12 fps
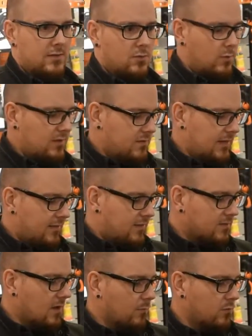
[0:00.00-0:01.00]
And the reason that
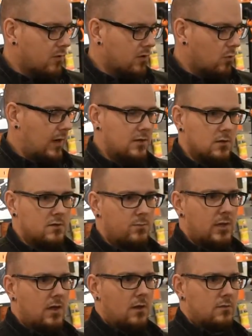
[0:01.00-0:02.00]
this comes with a cradle is
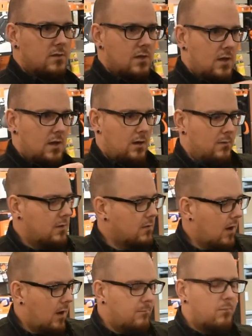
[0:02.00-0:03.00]
because the uh,